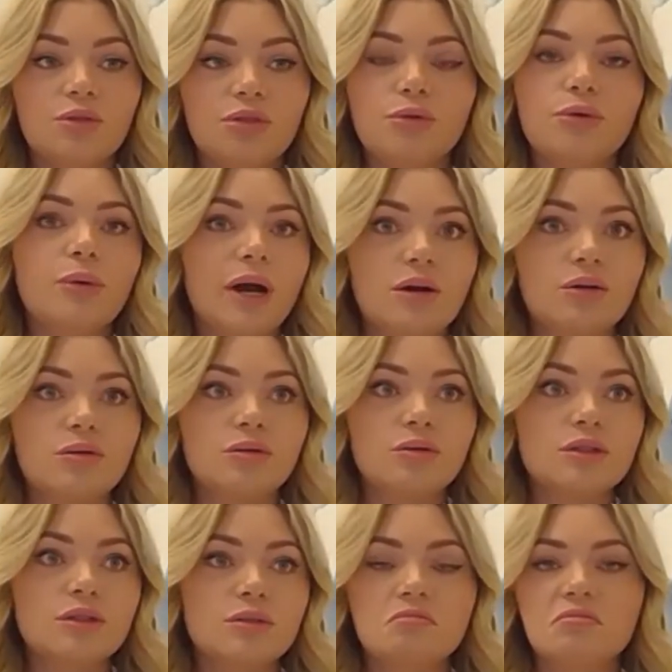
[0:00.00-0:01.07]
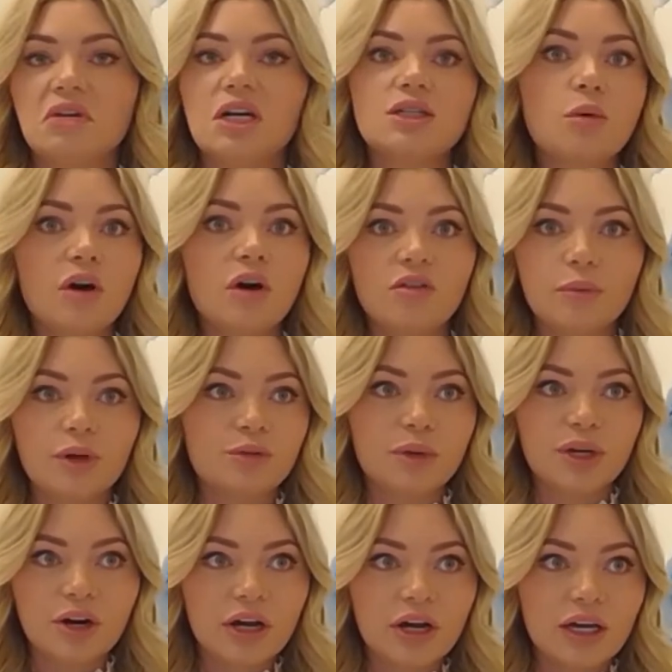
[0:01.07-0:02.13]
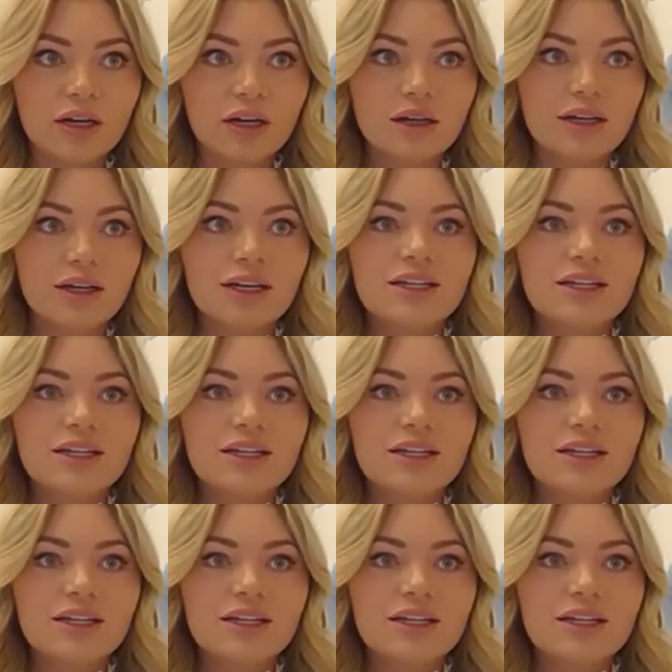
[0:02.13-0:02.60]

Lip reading: throughout a 12-month period.